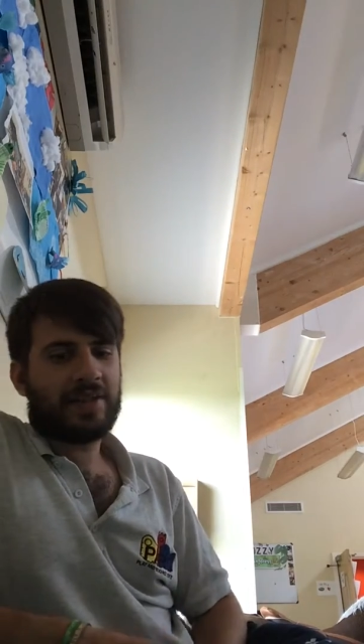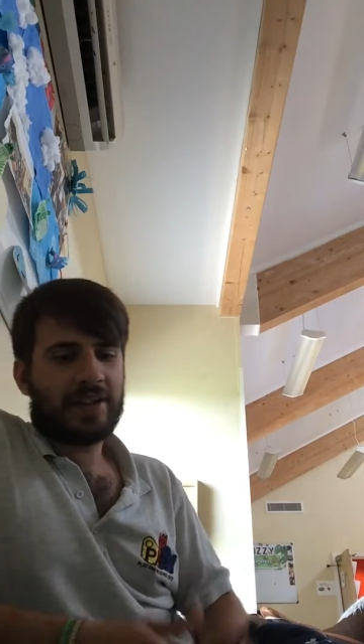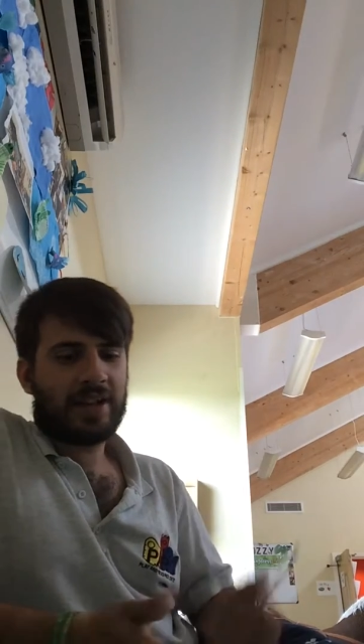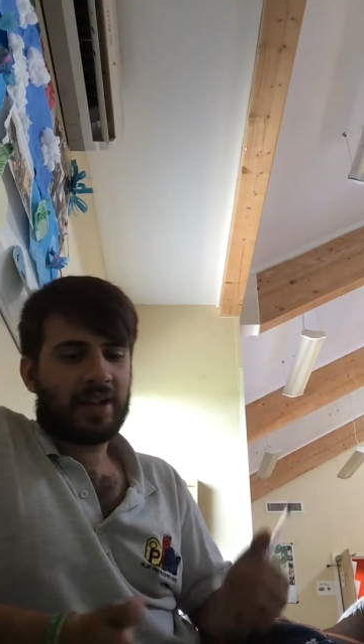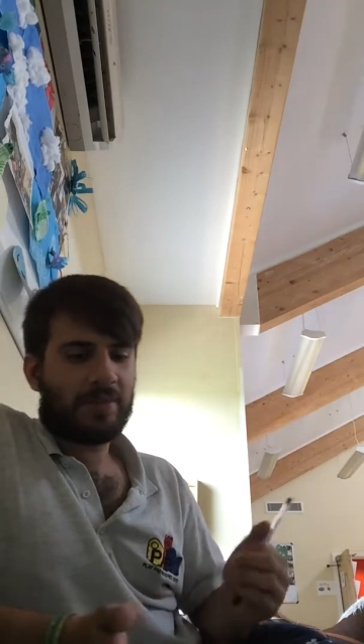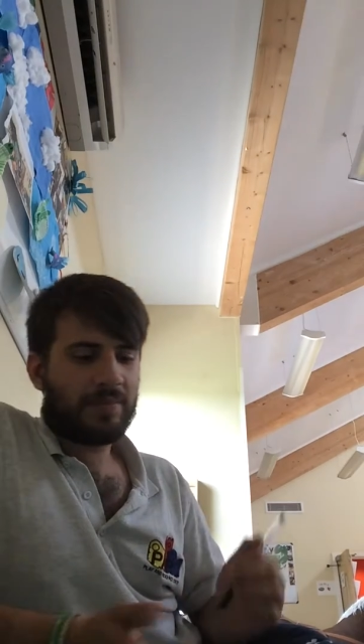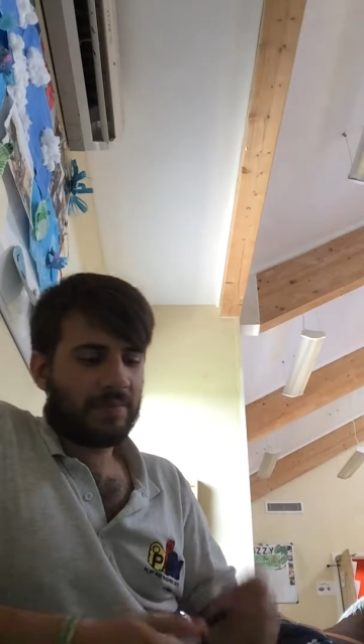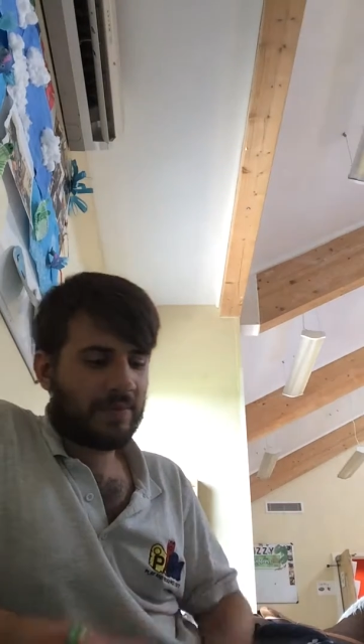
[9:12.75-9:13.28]
end
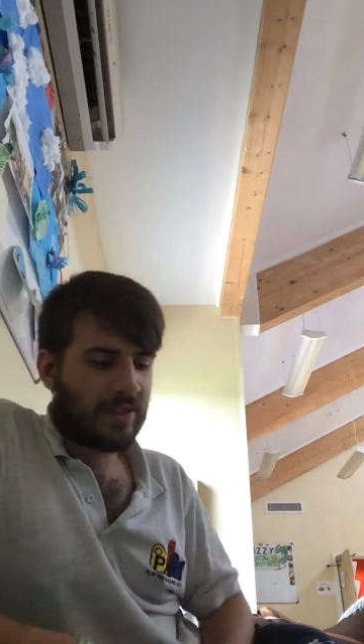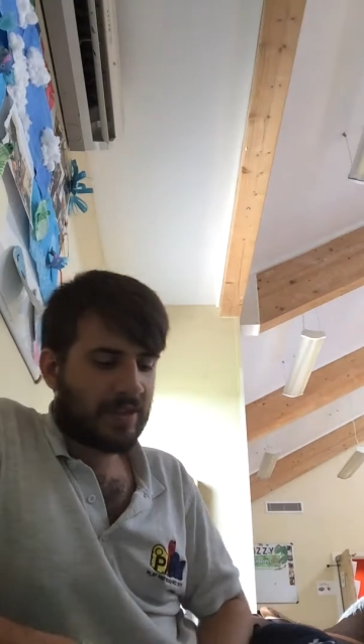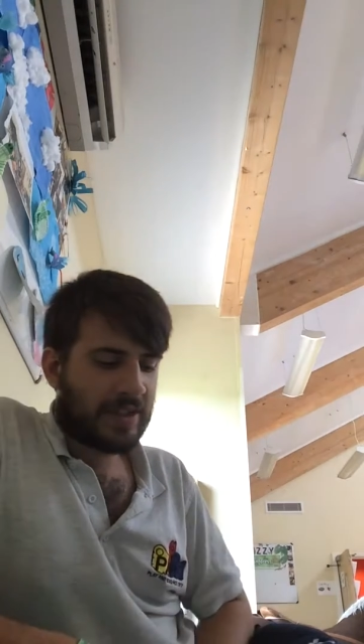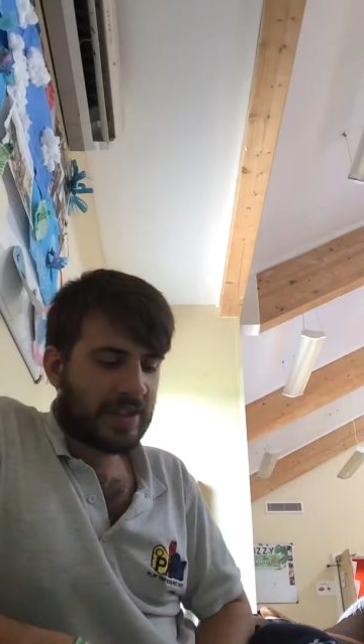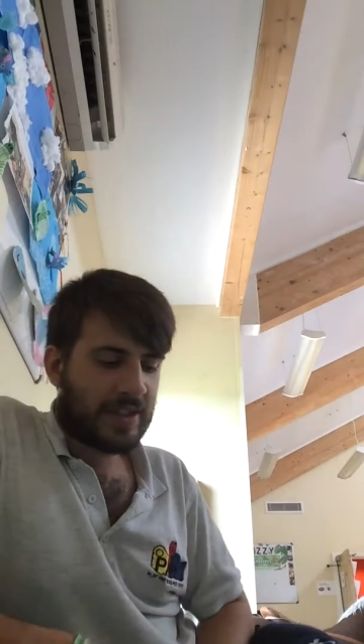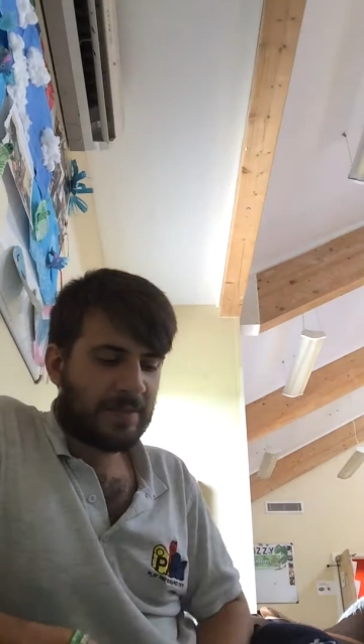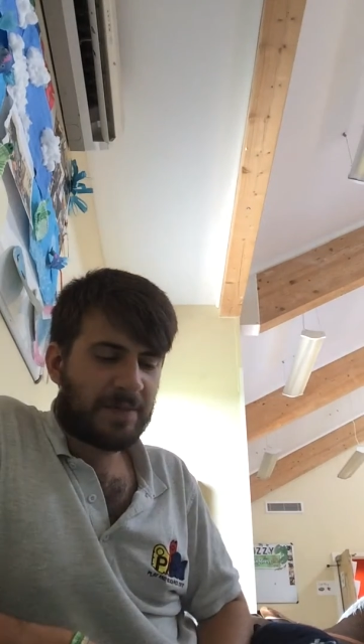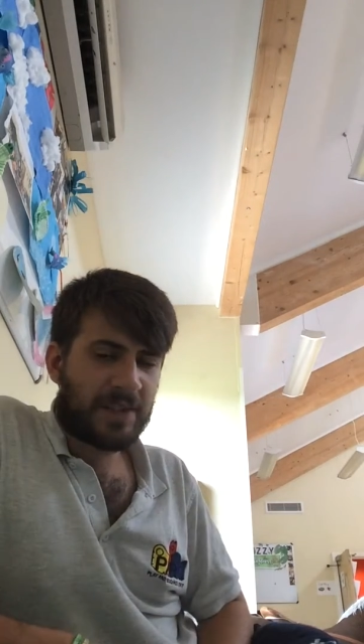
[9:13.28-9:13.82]
up doing
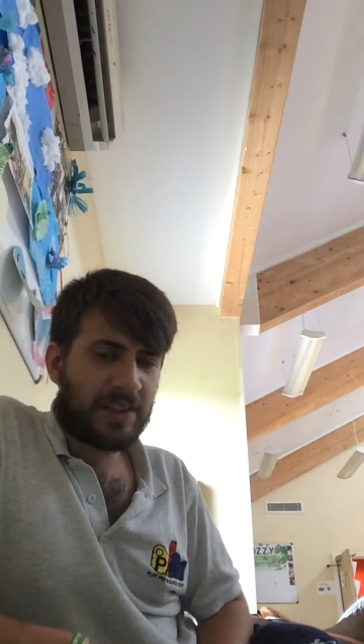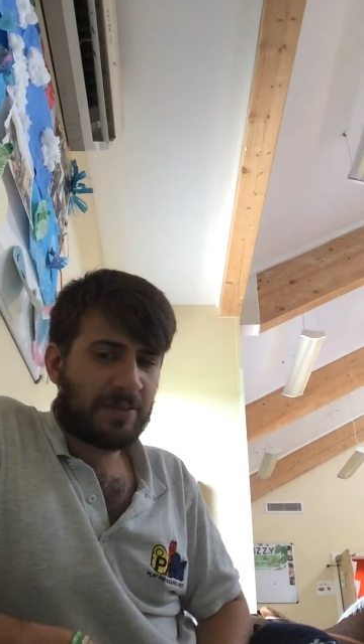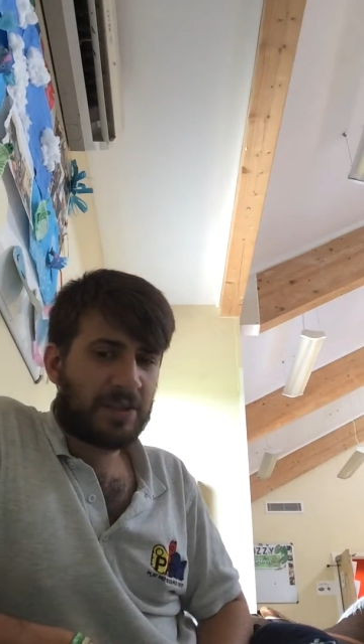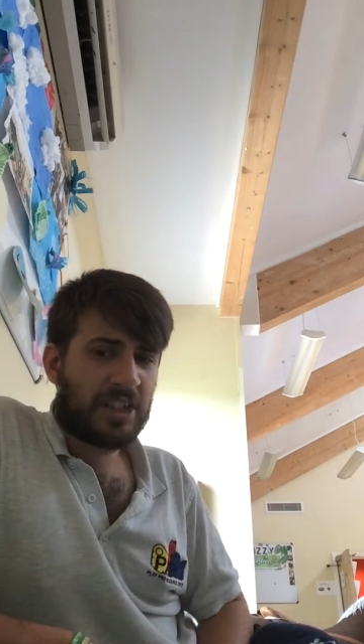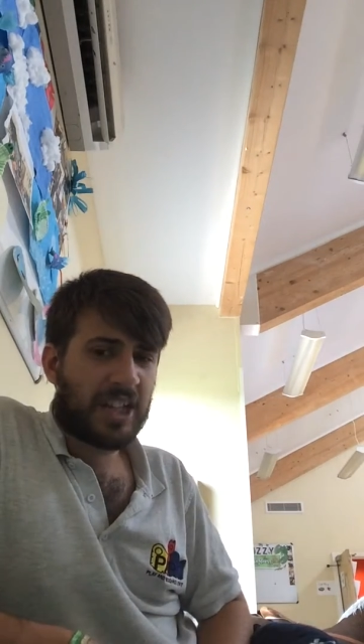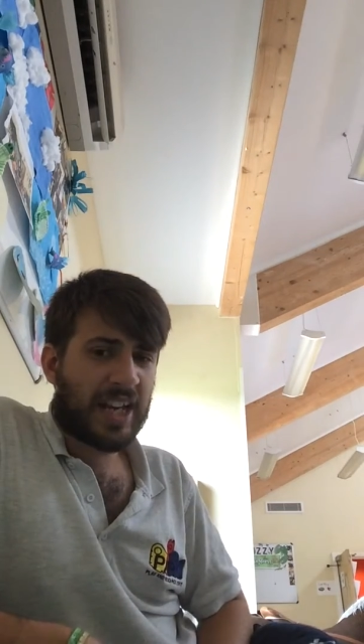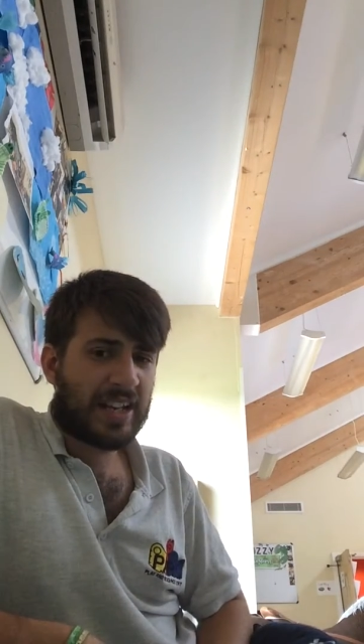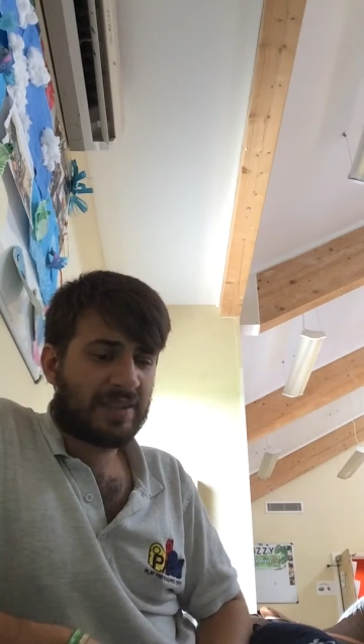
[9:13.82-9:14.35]
something you
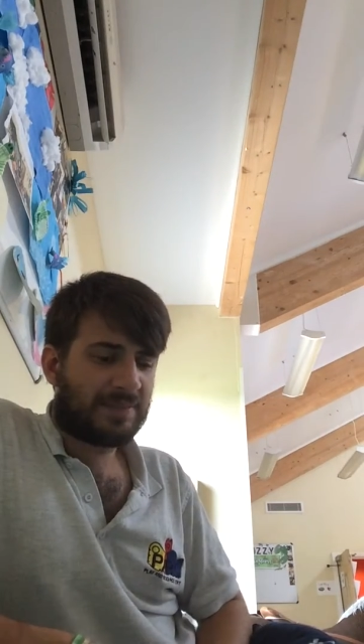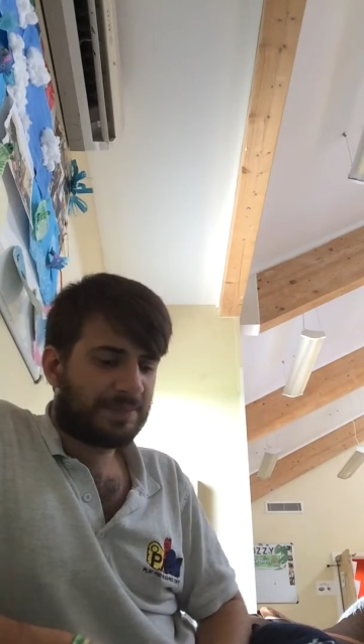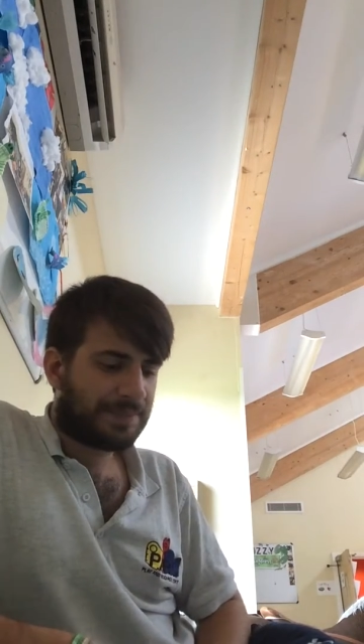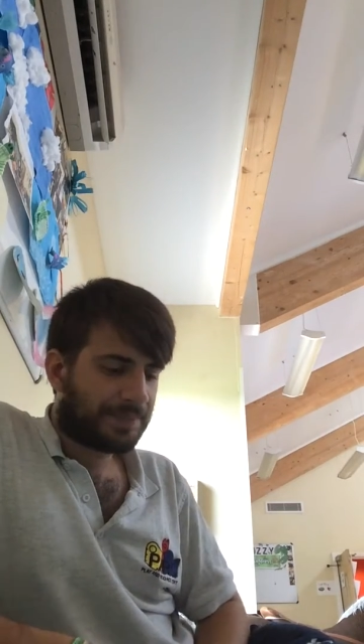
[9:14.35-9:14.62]
wish you hadn't.